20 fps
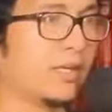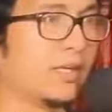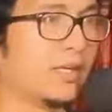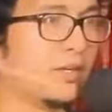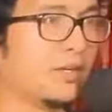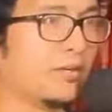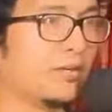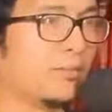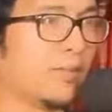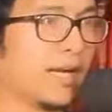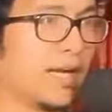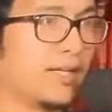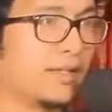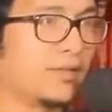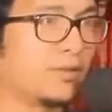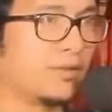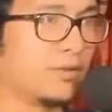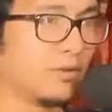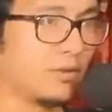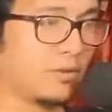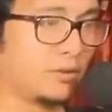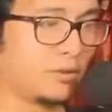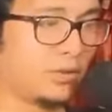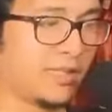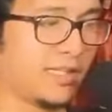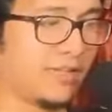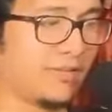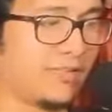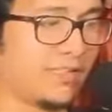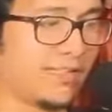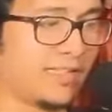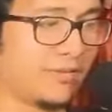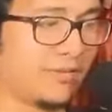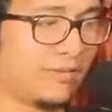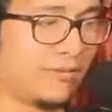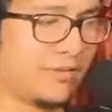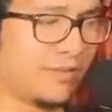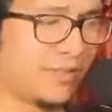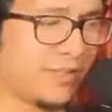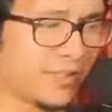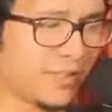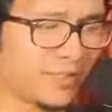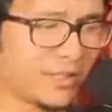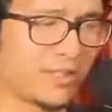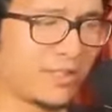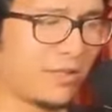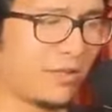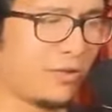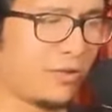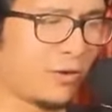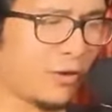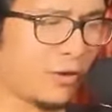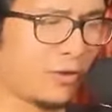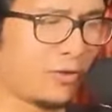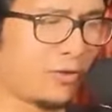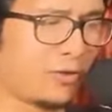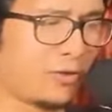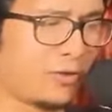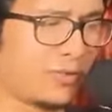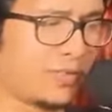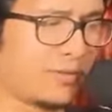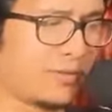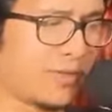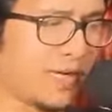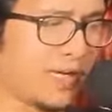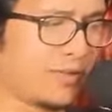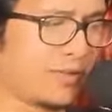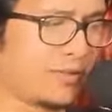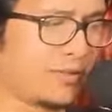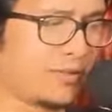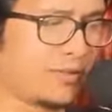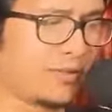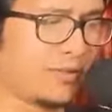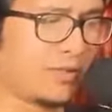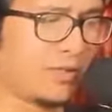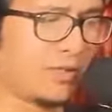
Magnazone holo. So there we see our first holo is a Magnazone.